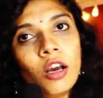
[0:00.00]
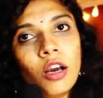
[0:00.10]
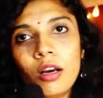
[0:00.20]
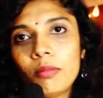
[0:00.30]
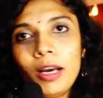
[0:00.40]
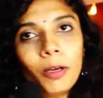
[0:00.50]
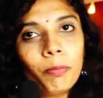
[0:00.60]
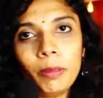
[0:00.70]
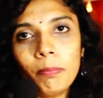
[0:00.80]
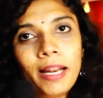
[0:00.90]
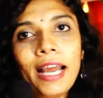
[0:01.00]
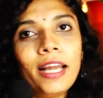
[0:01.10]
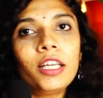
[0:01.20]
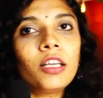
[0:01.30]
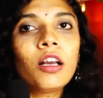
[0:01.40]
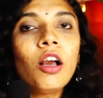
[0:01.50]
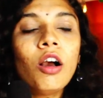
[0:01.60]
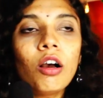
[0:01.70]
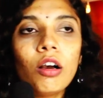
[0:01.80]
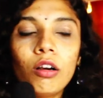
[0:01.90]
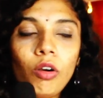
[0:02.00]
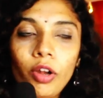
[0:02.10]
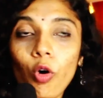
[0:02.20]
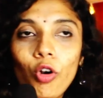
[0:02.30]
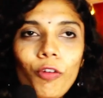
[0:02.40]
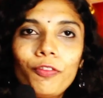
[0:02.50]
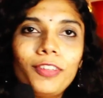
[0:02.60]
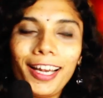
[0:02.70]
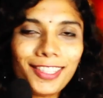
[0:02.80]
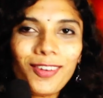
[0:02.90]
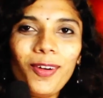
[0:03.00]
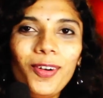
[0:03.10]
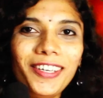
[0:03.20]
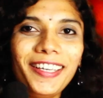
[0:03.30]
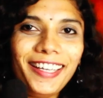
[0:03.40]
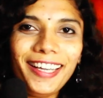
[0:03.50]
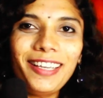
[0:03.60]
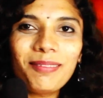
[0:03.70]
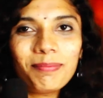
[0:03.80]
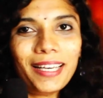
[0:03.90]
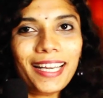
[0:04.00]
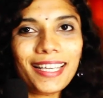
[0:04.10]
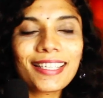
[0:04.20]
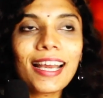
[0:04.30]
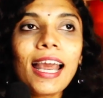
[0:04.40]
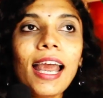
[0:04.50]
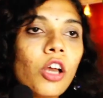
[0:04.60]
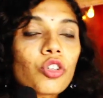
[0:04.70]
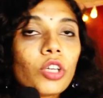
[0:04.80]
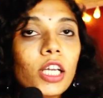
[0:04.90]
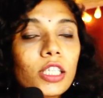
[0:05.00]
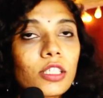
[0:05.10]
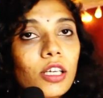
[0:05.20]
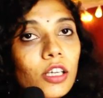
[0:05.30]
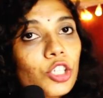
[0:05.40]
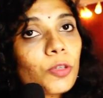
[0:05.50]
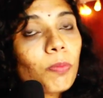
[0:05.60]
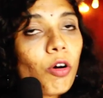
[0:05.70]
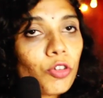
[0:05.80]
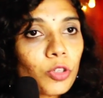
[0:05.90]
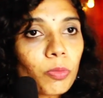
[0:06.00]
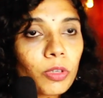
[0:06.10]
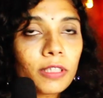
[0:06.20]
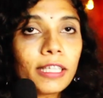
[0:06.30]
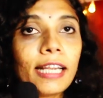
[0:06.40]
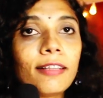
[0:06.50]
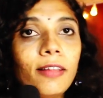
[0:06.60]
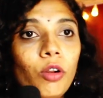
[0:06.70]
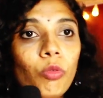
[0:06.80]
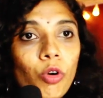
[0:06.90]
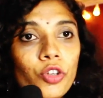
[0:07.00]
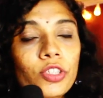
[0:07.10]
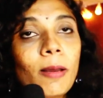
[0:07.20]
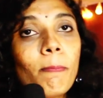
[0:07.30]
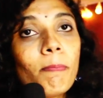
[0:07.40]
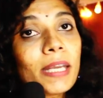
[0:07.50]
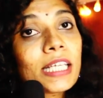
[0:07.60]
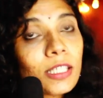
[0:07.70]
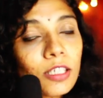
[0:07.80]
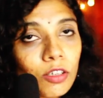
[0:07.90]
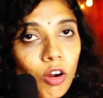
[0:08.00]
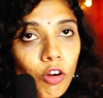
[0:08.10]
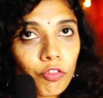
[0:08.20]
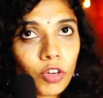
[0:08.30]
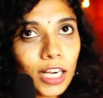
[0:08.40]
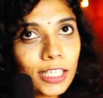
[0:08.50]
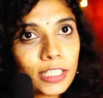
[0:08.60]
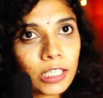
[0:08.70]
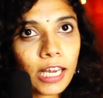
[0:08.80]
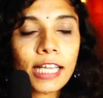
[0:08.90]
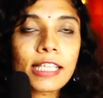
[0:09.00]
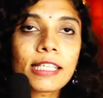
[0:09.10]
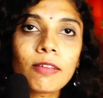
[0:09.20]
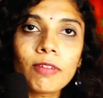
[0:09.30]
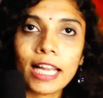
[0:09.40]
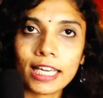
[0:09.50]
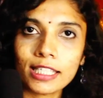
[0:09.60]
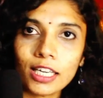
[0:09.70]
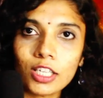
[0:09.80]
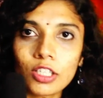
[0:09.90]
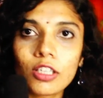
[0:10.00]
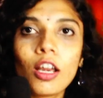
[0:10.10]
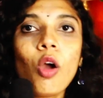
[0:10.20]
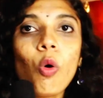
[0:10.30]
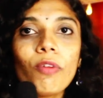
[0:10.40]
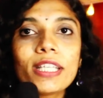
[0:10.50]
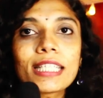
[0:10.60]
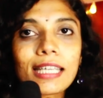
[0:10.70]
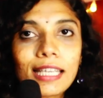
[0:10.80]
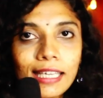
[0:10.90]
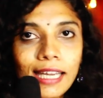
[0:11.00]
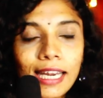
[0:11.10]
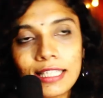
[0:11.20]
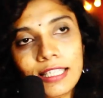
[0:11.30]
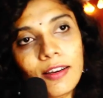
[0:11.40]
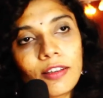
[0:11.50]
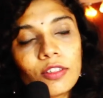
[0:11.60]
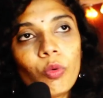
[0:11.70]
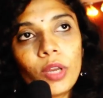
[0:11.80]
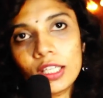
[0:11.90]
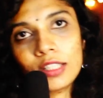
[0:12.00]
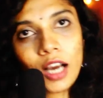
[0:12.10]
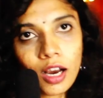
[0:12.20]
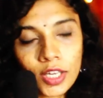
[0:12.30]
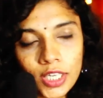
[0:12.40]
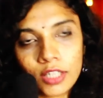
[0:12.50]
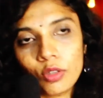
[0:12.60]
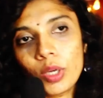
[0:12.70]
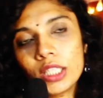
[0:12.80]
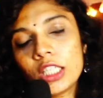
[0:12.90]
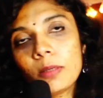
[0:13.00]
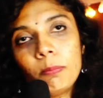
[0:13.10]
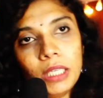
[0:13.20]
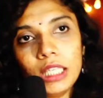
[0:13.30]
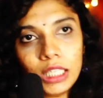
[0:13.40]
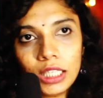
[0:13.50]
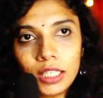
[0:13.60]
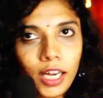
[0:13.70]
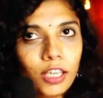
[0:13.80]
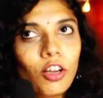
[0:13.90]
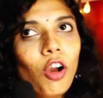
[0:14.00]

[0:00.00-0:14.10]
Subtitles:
urban planning, all of that already in place. So it is possible that there was a mixture of culture and civilization which created the Vedas and the Vedic period and